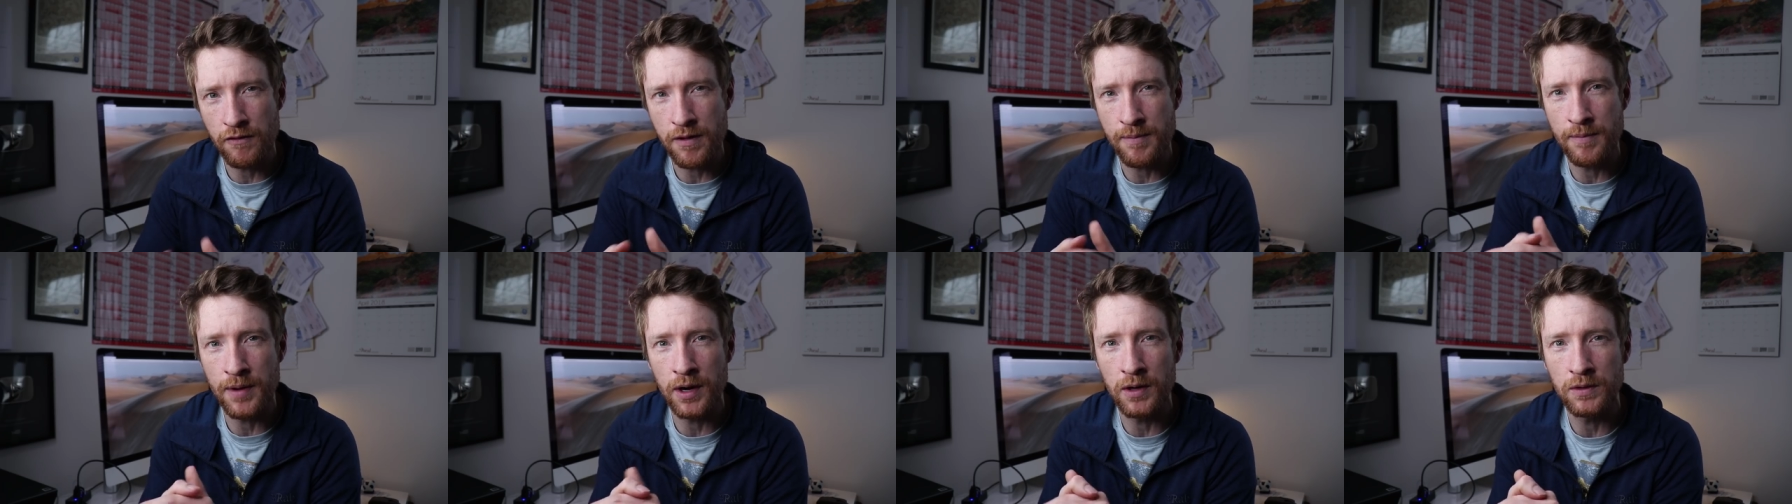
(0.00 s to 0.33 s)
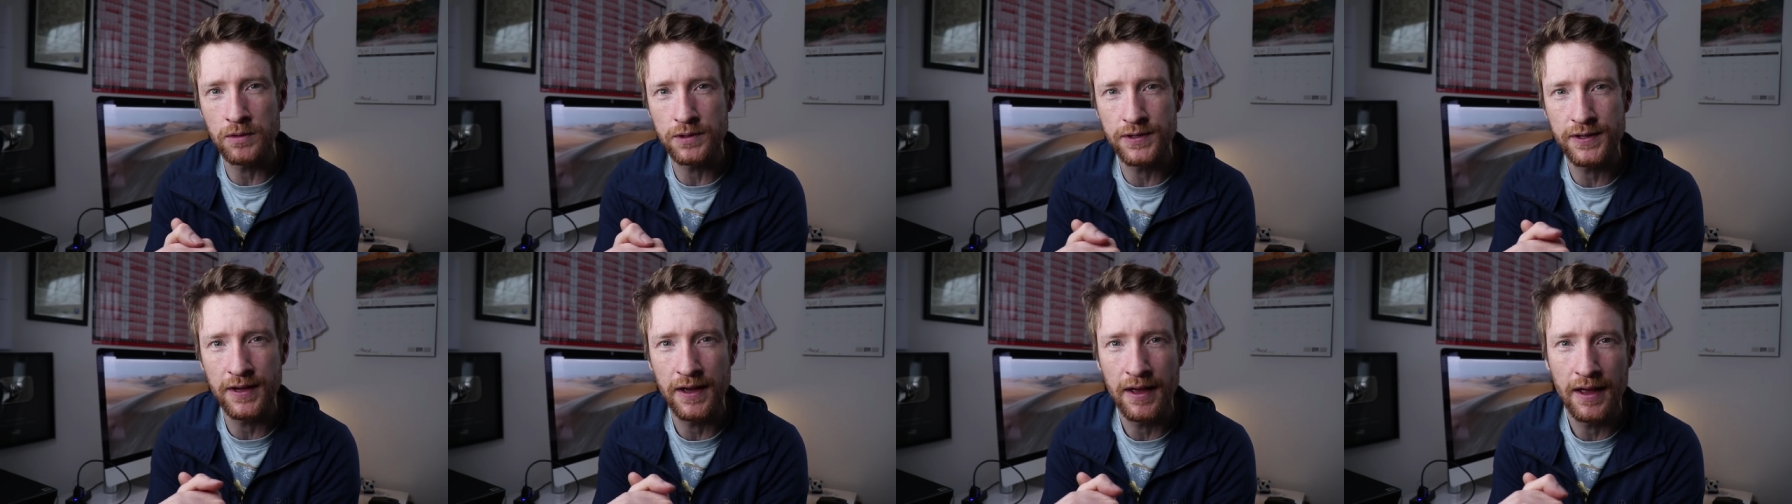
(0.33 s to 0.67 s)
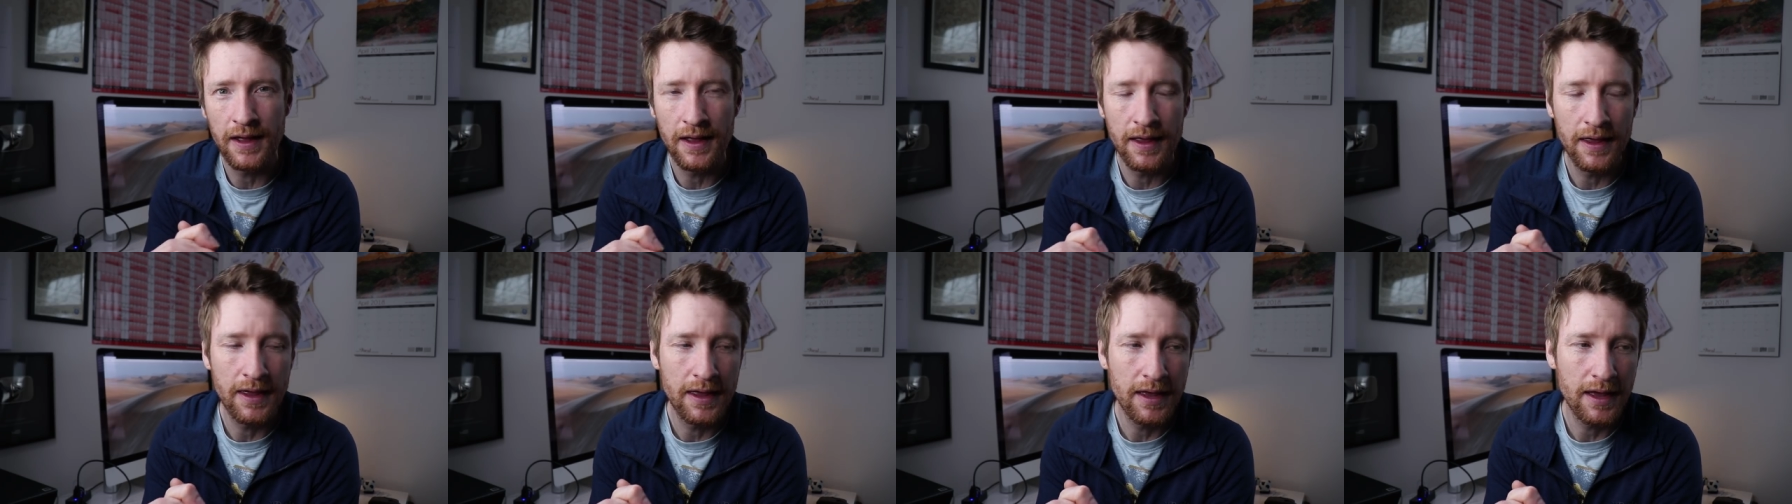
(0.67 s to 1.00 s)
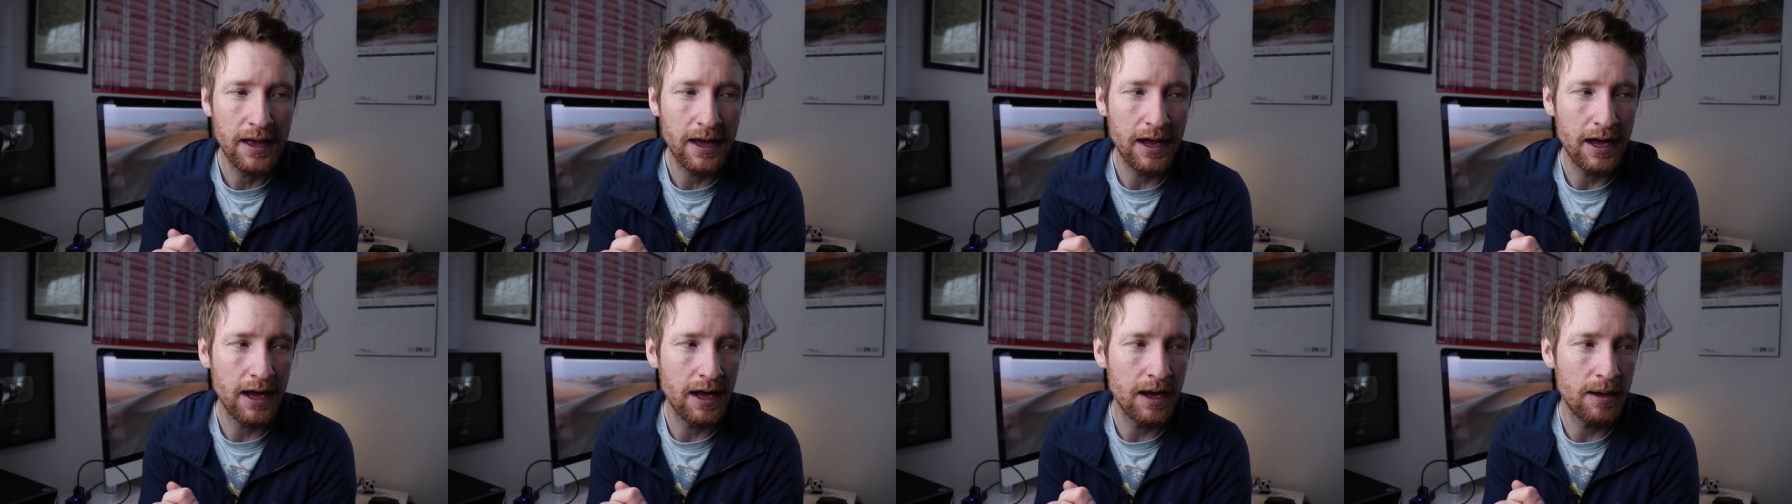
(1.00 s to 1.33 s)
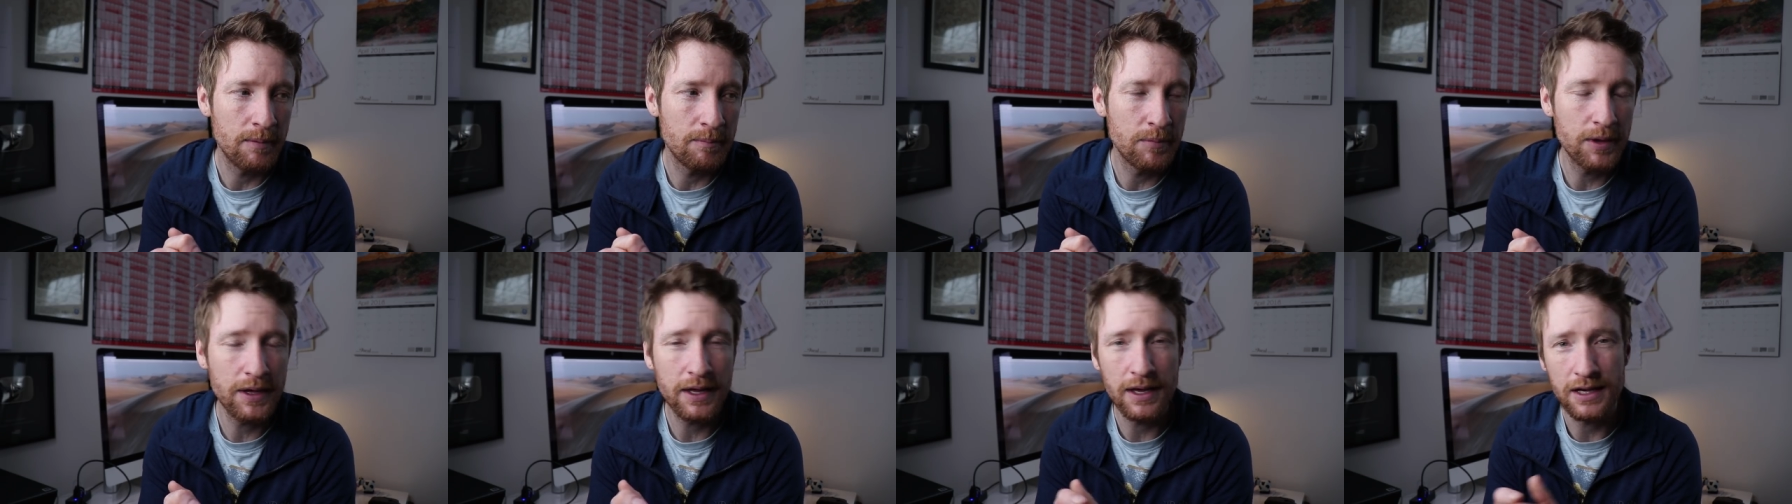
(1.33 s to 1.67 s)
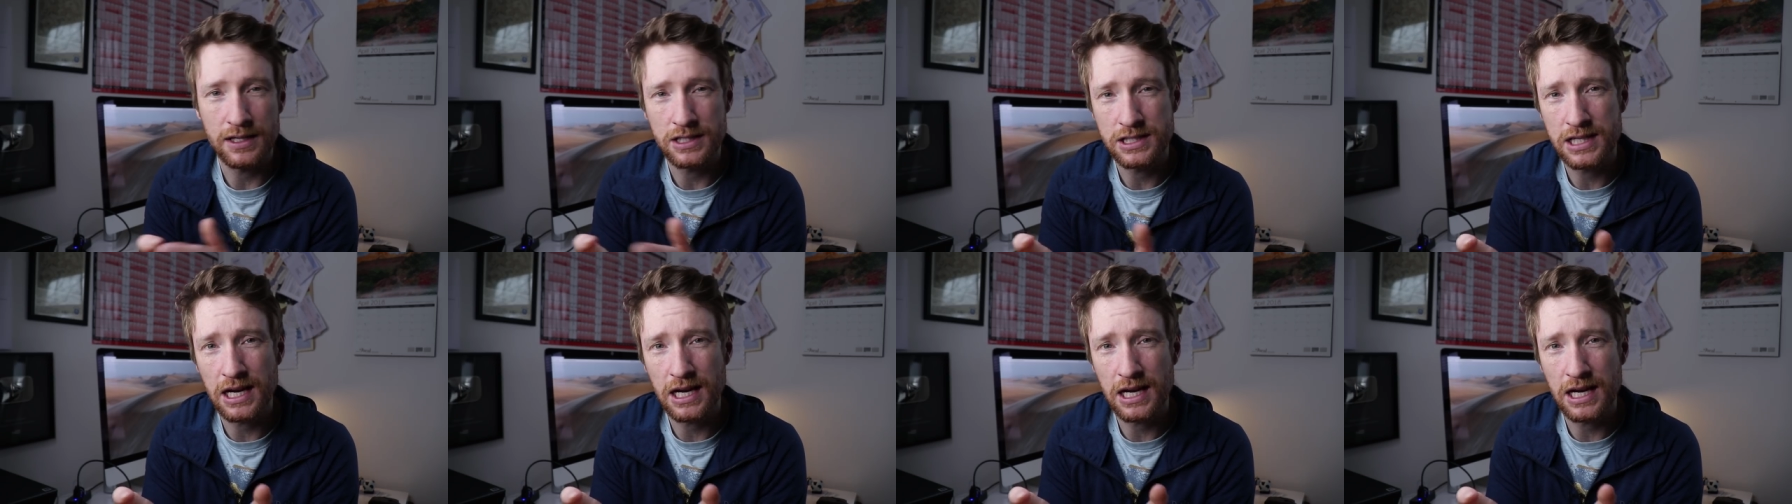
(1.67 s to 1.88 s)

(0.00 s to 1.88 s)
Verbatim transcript: remote. Um, but yeah,